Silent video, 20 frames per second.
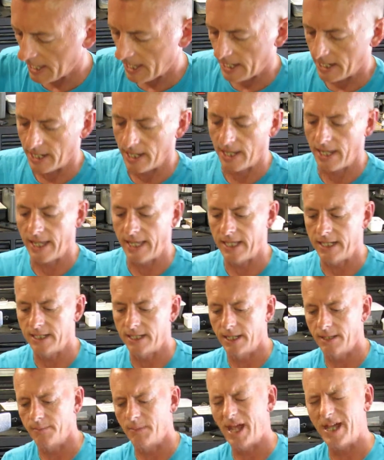And
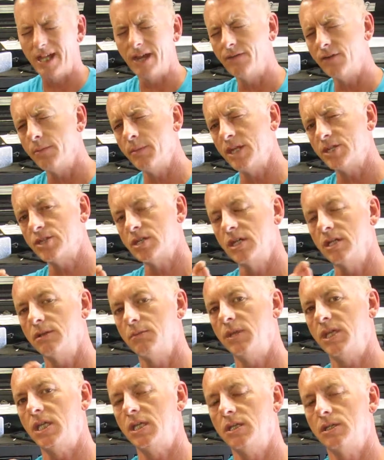I never mentioned in the
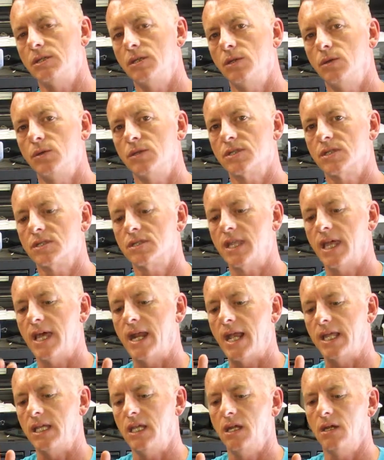beginning, too, is that
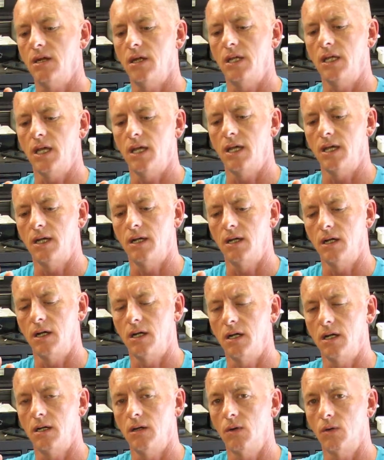I carry
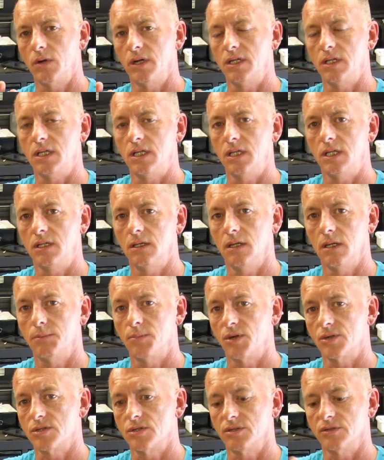Hornady
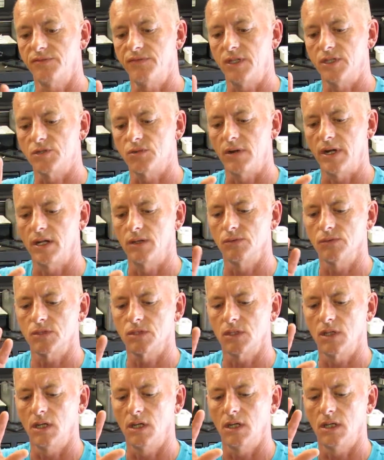personal defense
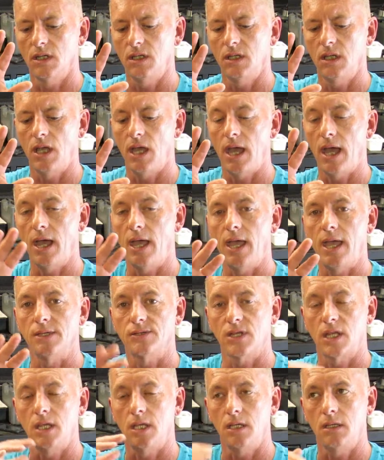rounds
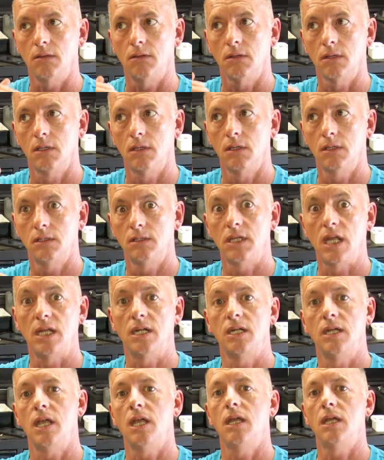as a
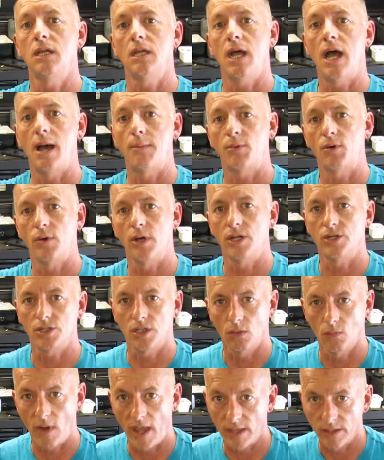day-to-day
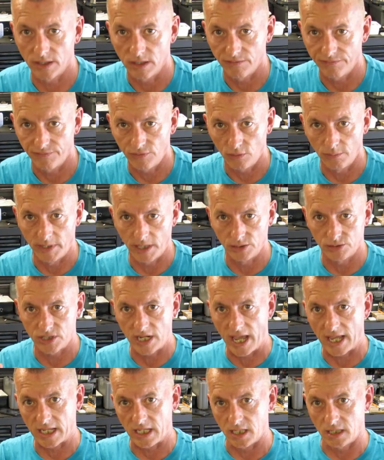operation rather than a full metal
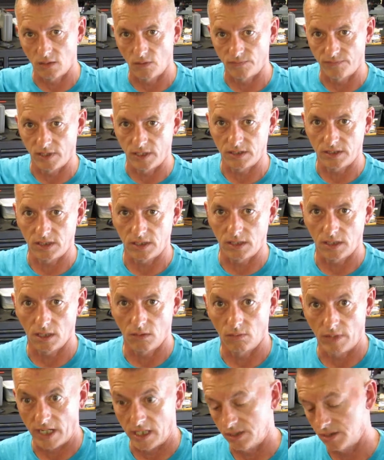jacket over at the
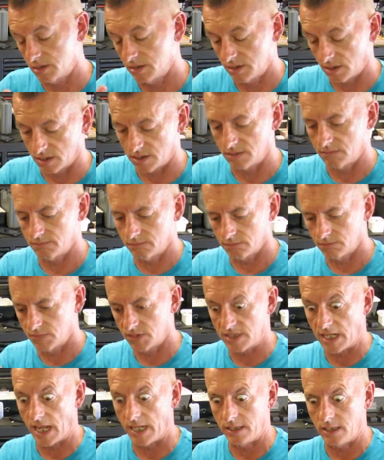range. Just
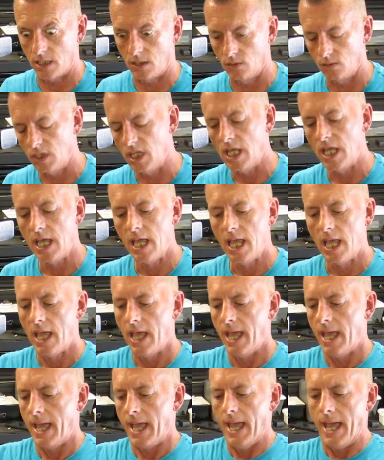side
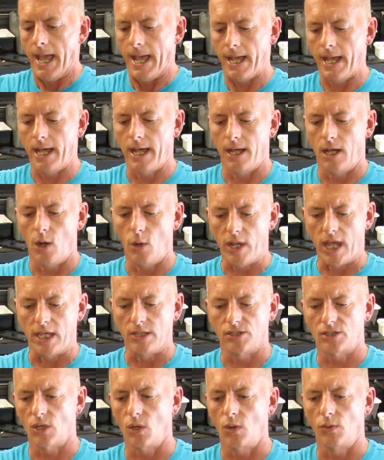note. Okay,
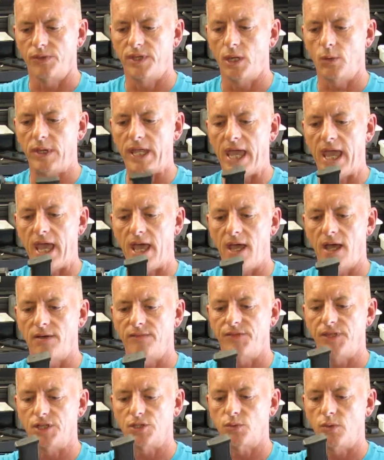so there we
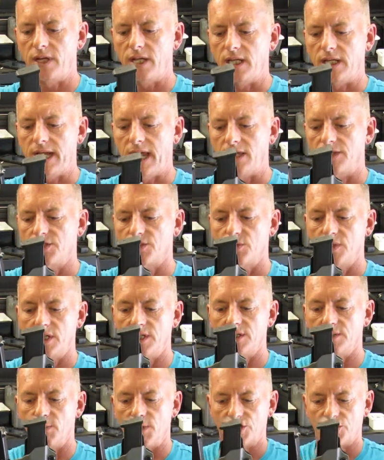have this rig. Now this rig
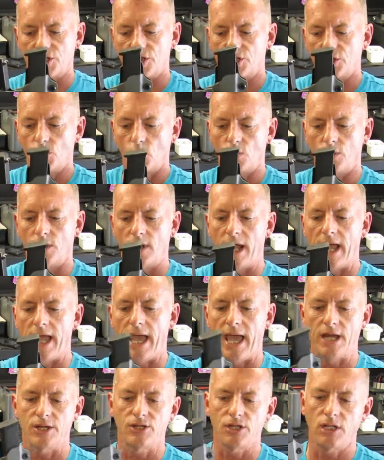is much shorter. I
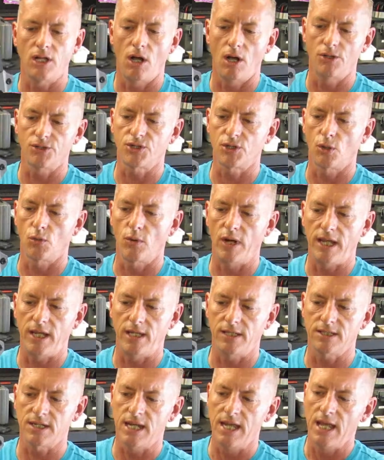actually also
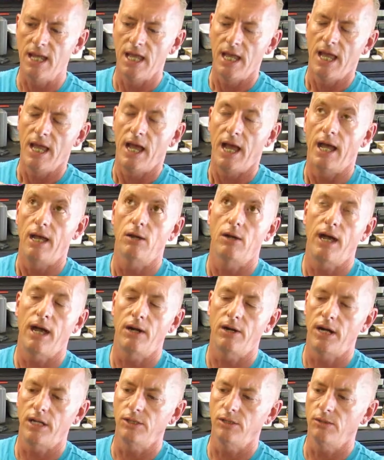raised, how
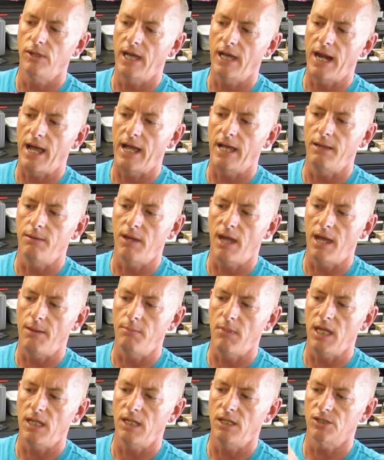did I do that? I
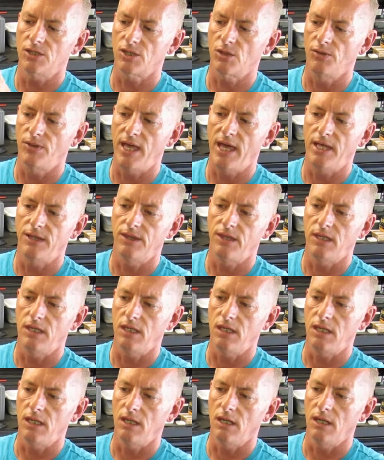made it so that
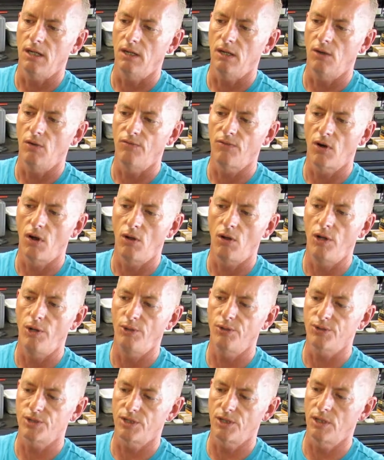the overall
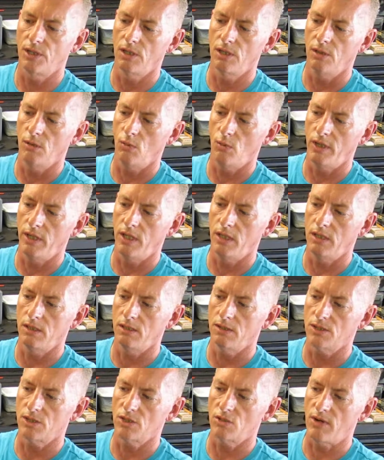holster, when
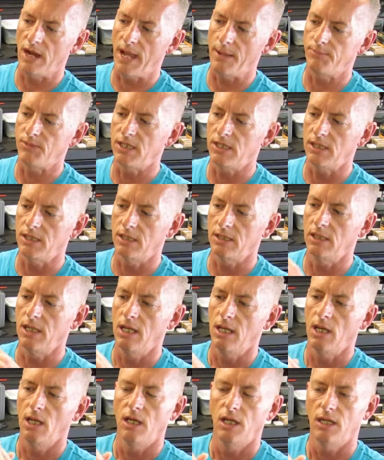strapped in,
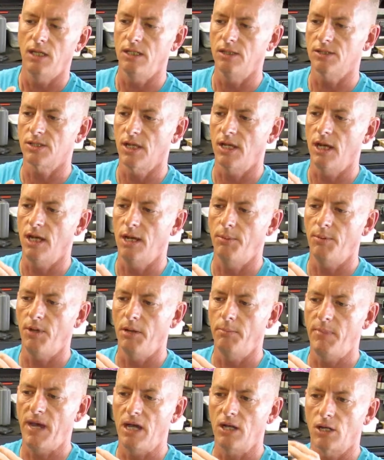is up
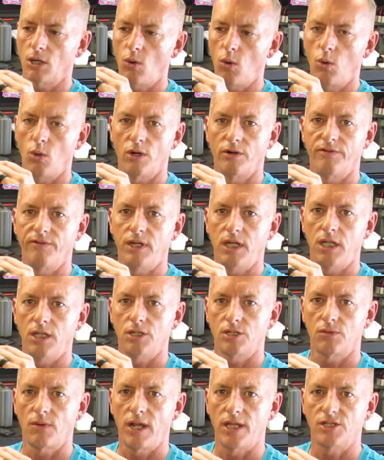about 1/4
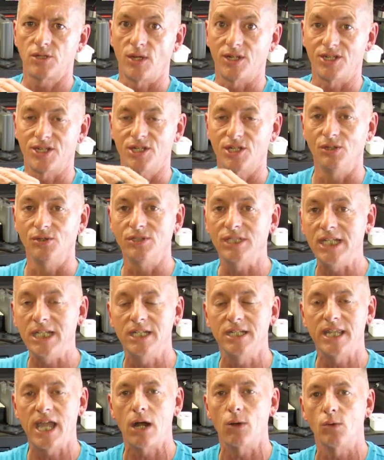inch, right? So I still
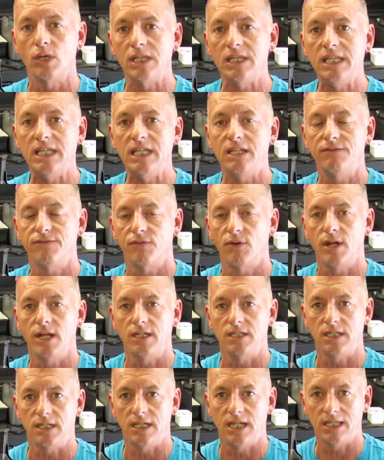needed that relief,
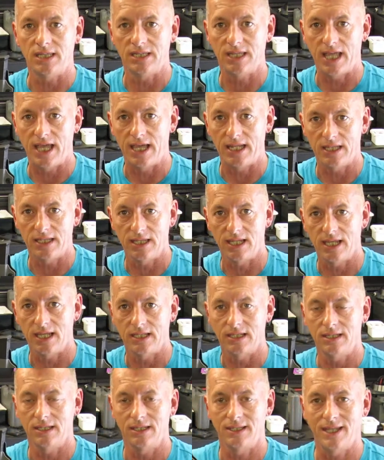right, to get
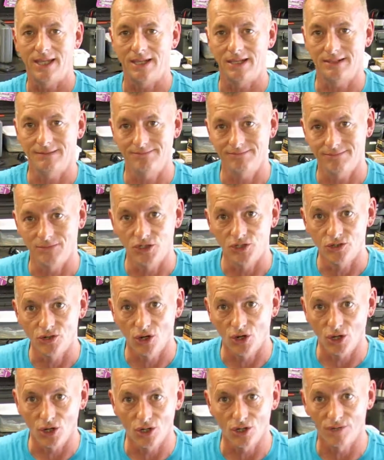that
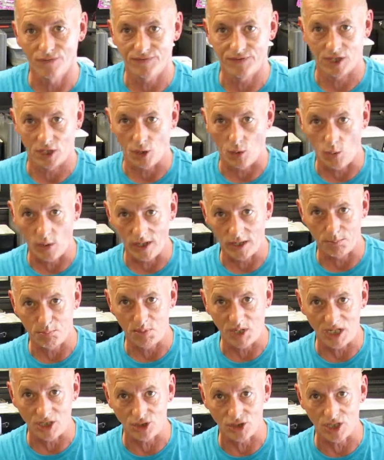nerve to quit
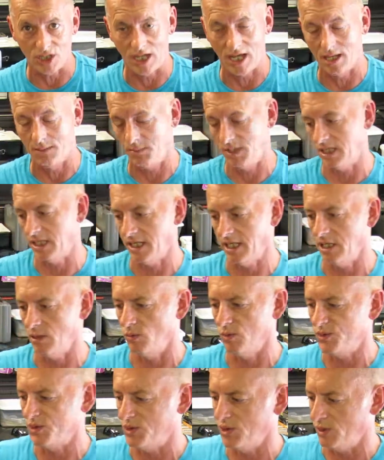pinching on me like it
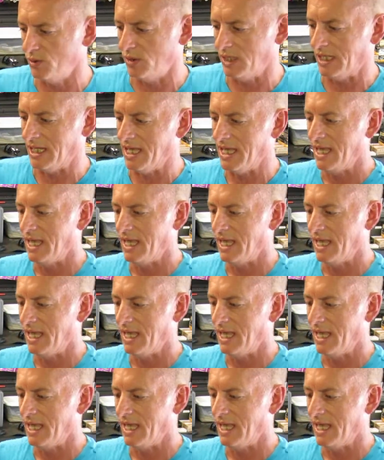was doing.